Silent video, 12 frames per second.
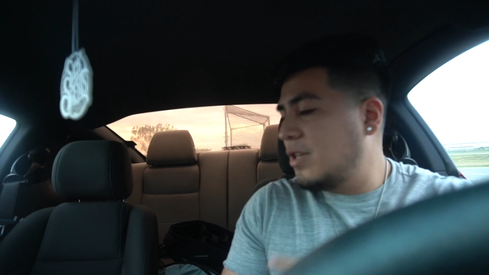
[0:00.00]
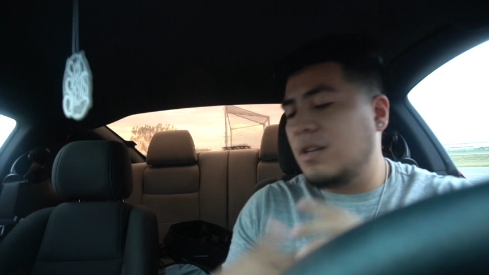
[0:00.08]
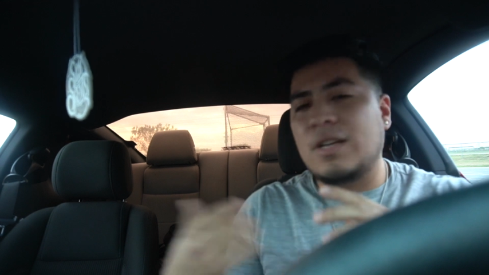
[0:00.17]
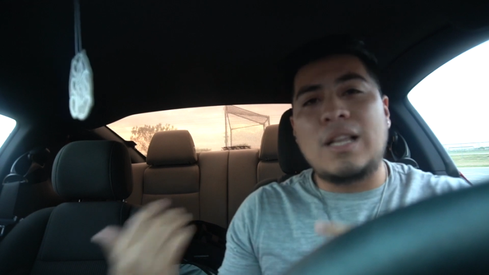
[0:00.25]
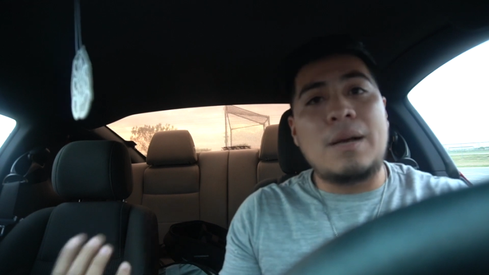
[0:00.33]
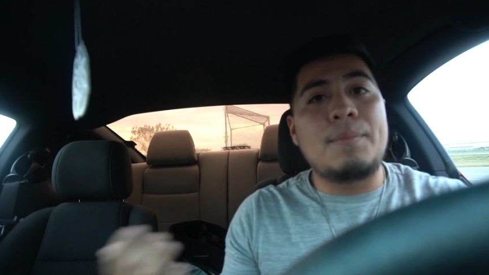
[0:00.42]

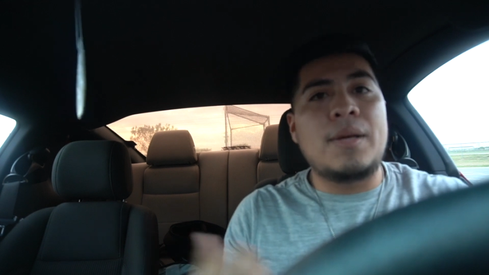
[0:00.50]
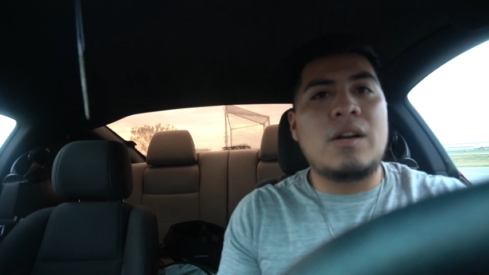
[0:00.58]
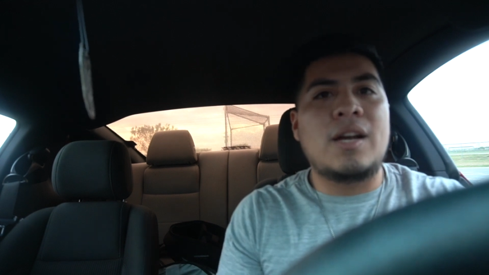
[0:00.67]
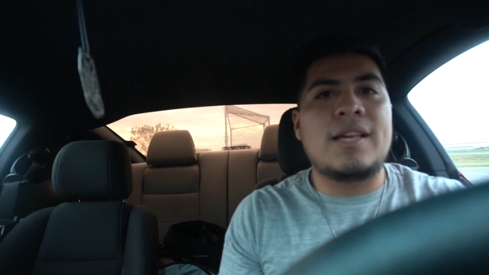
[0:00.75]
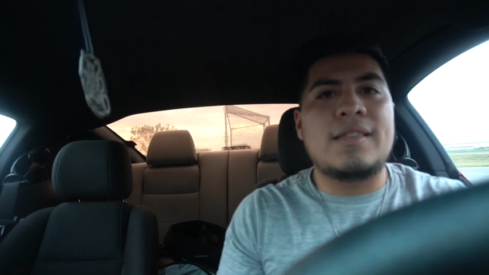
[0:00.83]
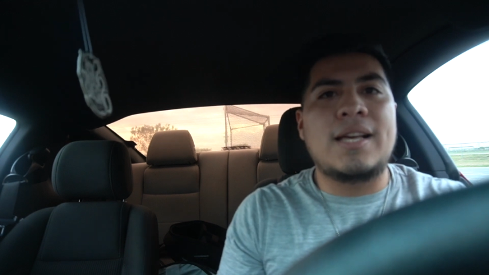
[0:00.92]
look a lot better
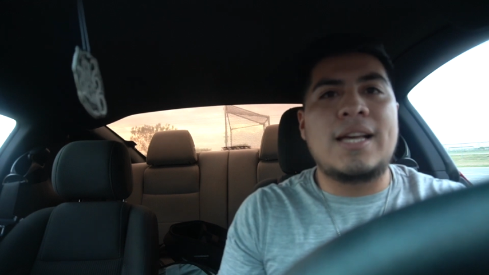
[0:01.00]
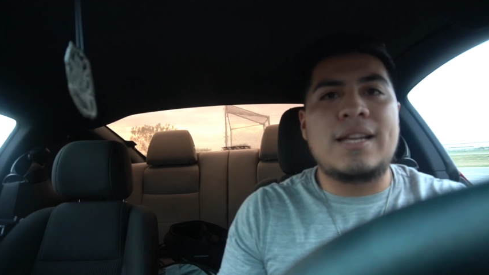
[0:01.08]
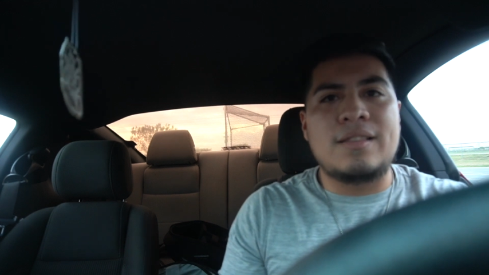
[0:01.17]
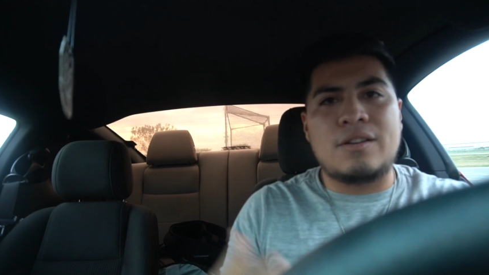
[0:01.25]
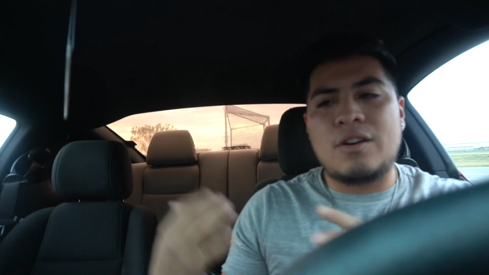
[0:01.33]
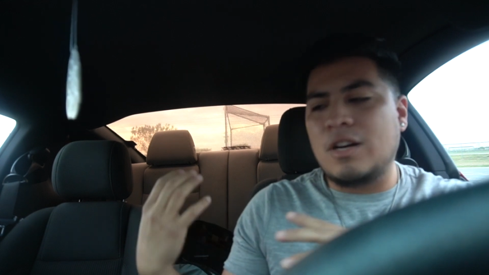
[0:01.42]
like that,
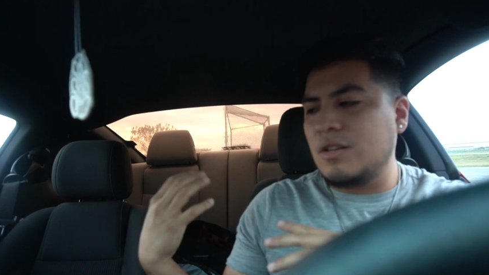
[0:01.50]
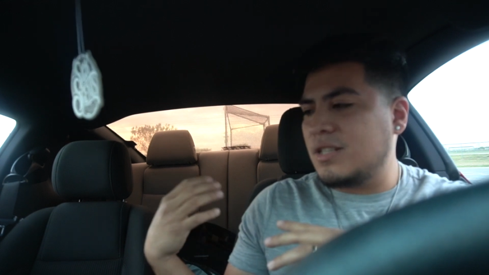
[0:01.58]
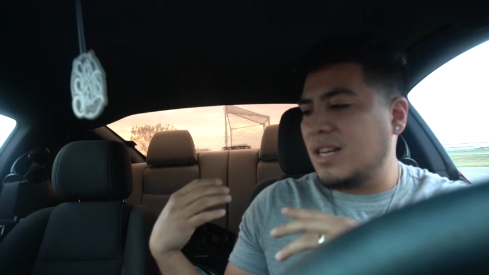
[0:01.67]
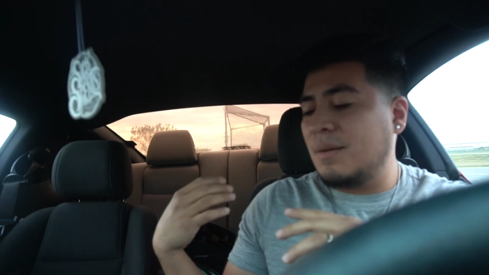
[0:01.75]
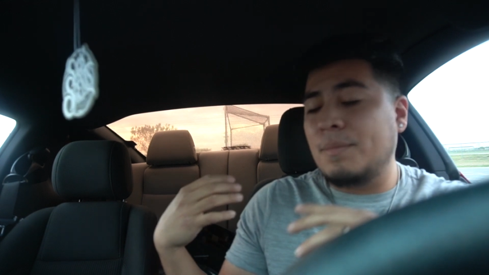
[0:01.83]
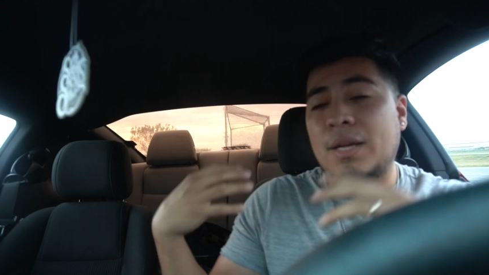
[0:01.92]
and the car looks a
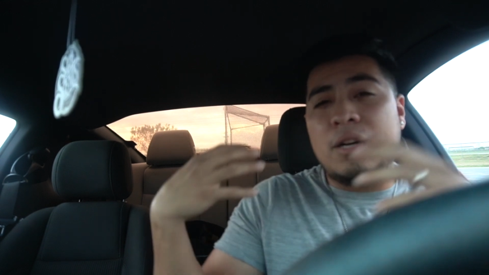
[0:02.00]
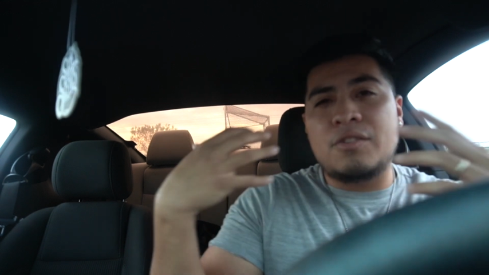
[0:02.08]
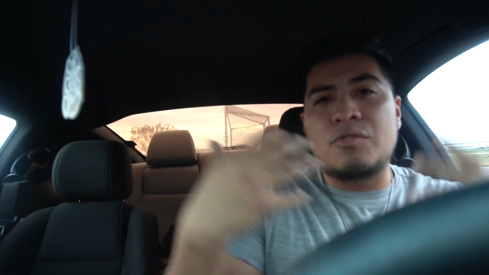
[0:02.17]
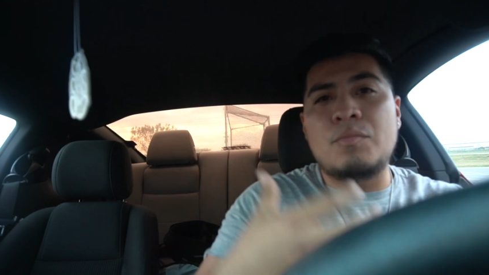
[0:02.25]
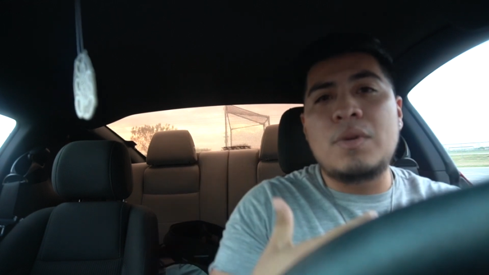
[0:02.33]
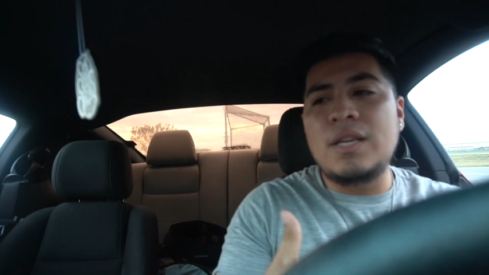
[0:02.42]
lot better
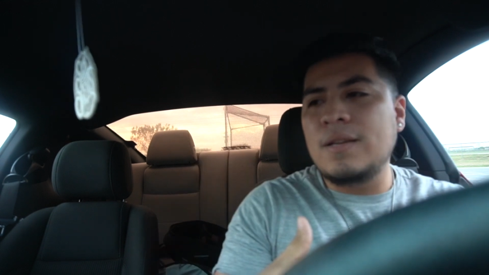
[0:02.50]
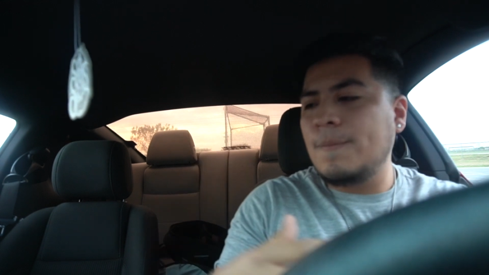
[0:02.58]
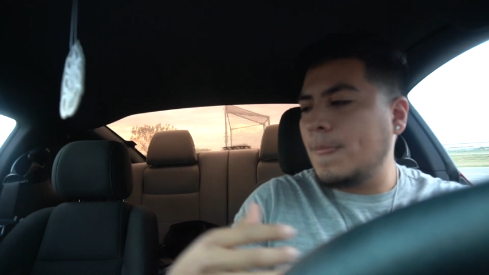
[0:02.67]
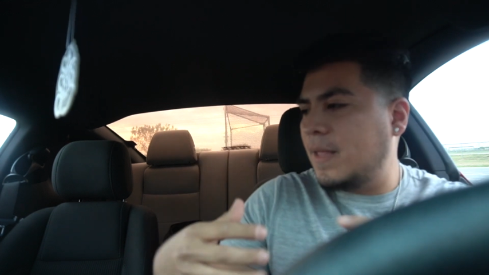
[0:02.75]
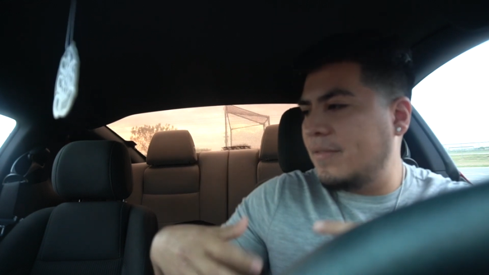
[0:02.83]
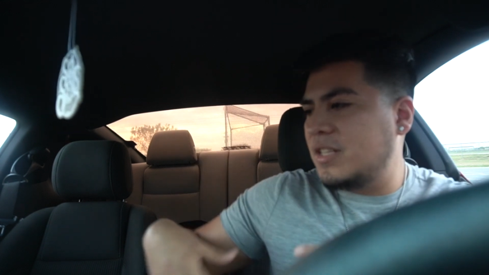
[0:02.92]
to me
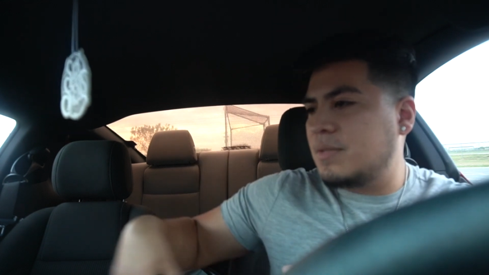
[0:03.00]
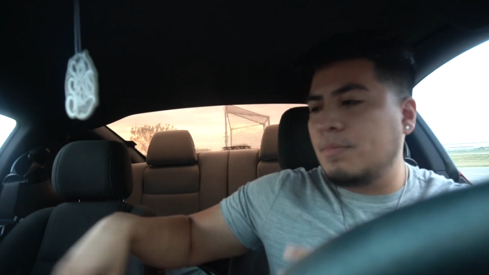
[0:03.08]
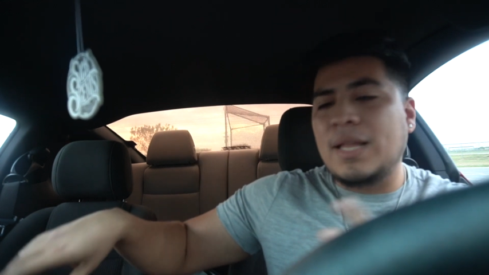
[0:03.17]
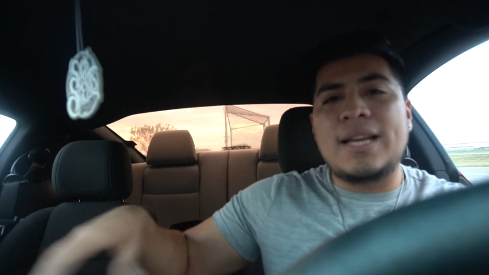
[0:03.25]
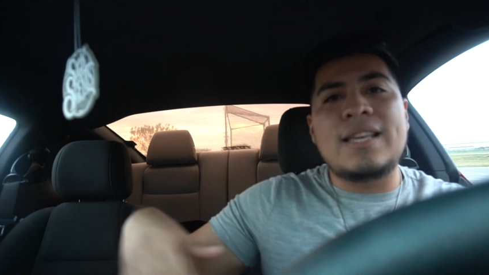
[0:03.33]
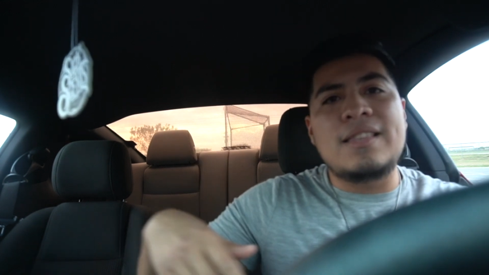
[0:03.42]
if it's
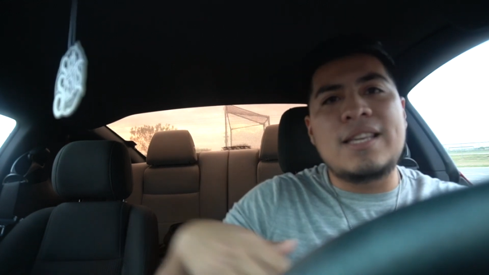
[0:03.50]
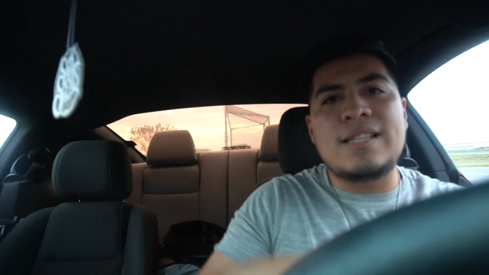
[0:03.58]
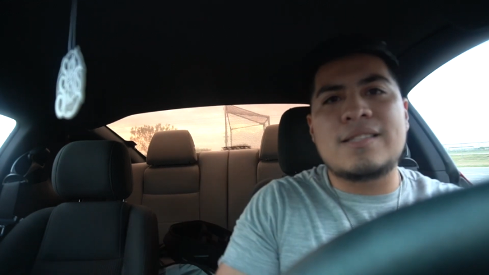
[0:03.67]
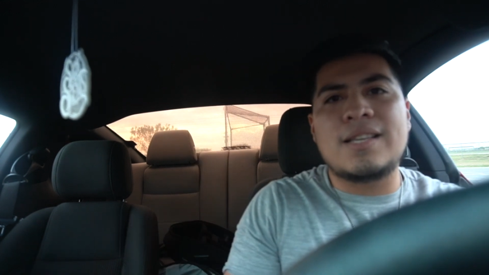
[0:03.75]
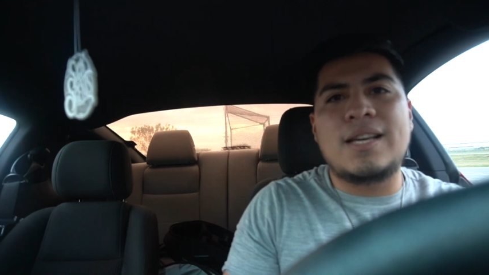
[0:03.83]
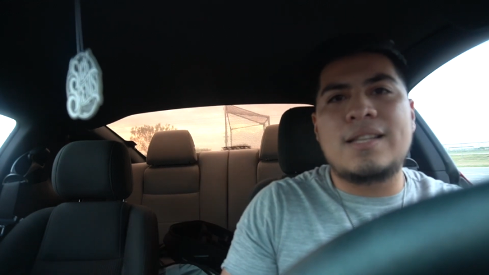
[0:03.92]
black in the
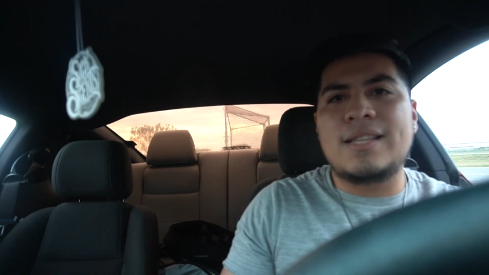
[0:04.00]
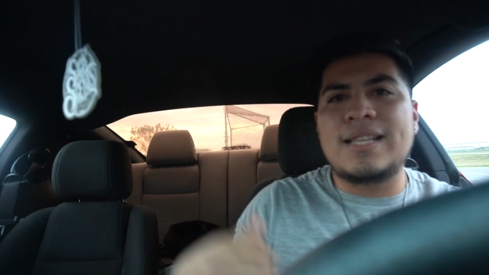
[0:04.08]
inside.